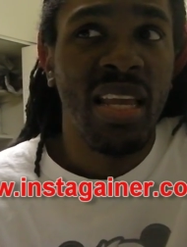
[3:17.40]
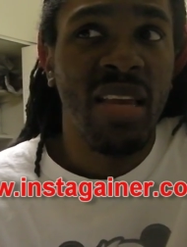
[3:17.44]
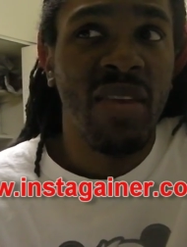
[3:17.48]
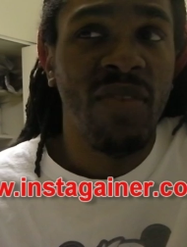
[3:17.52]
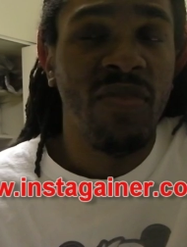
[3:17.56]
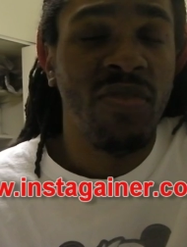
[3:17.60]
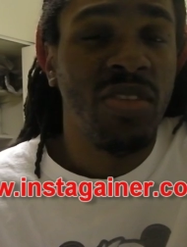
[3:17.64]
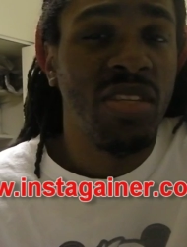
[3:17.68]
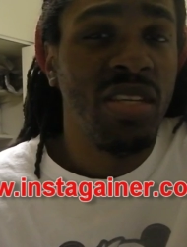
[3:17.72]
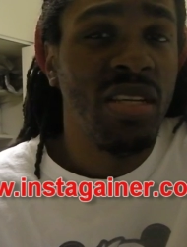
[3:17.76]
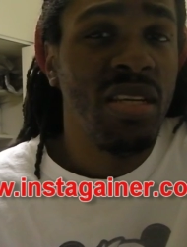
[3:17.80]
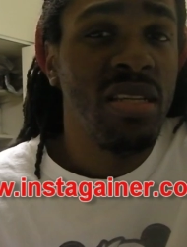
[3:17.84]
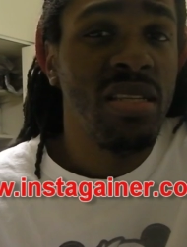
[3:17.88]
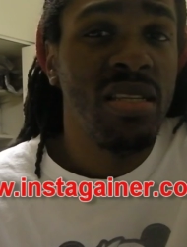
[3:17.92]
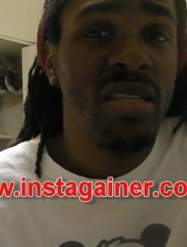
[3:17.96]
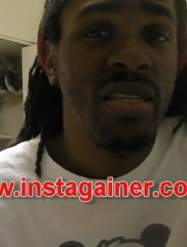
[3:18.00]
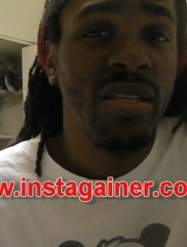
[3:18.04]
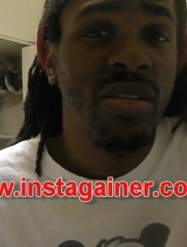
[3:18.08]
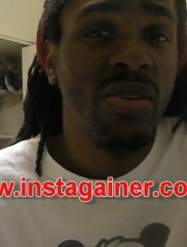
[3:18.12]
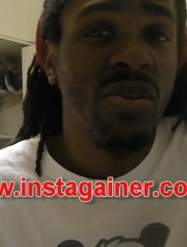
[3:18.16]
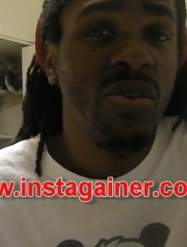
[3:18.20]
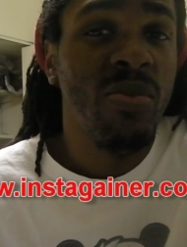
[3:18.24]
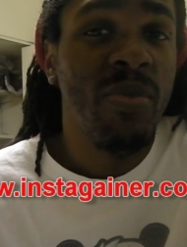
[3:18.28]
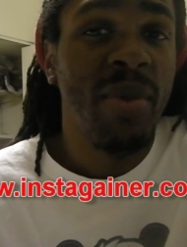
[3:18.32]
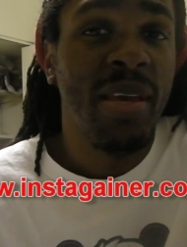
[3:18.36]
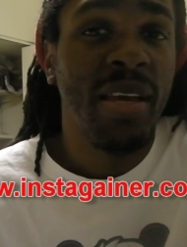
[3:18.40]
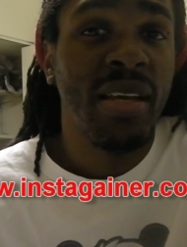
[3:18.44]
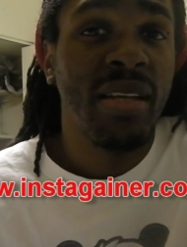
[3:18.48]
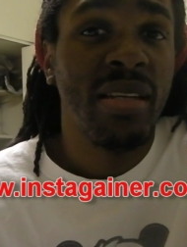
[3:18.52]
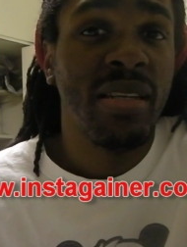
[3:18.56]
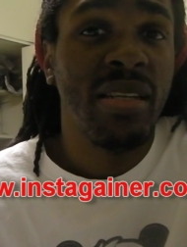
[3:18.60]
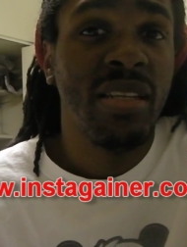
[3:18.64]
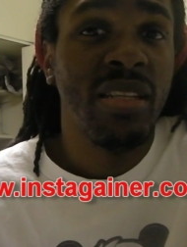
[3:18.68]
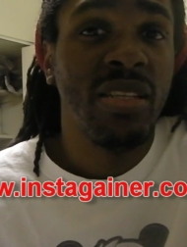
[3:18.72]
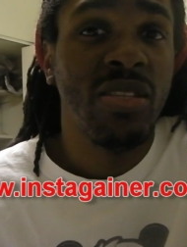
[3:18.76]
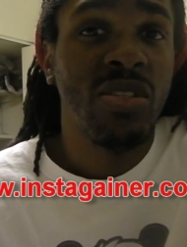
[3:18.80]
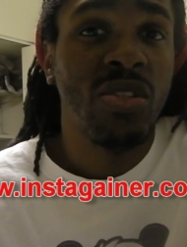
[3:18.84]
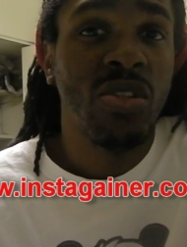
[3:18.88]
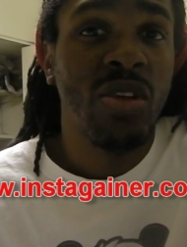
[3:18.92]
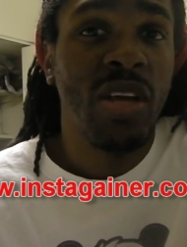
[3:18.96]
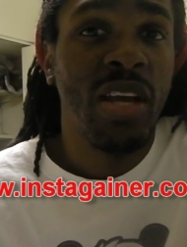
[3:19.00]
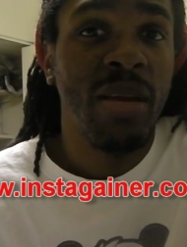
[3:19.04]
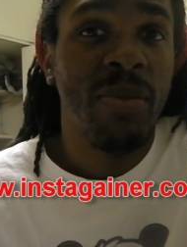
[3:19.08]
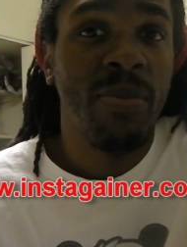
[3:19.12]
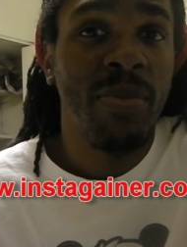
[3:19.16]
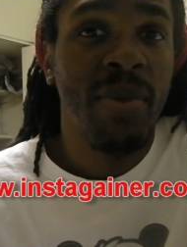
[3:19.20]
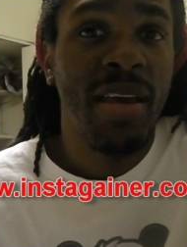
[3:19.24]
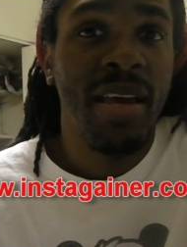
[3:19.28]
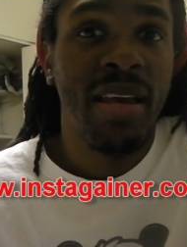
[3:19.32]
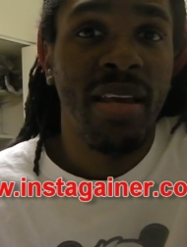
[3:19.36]
if Jesus do make a diss
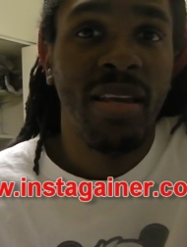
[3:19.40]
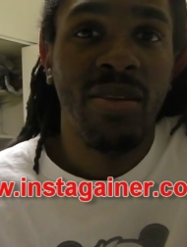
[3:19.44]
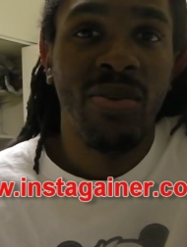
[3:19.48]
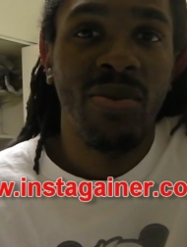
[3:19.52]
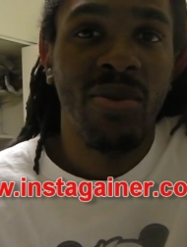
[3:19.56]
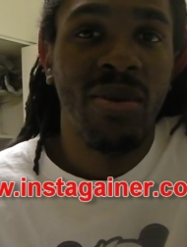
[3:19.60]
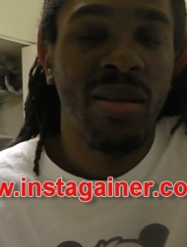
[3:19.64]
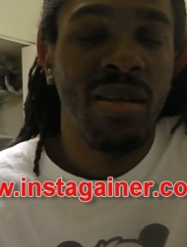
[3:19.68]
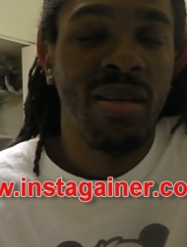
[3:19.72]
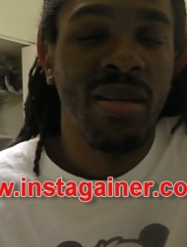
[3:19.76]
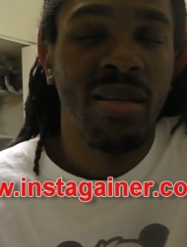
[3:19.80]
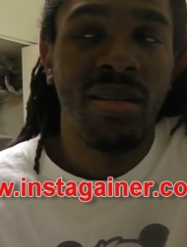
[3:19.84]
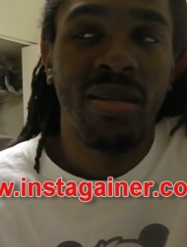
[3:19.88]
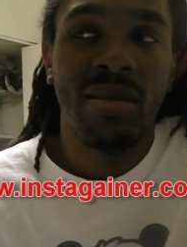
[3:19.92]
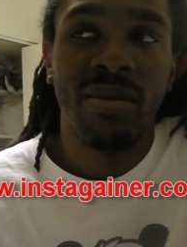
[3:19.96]
track back, you,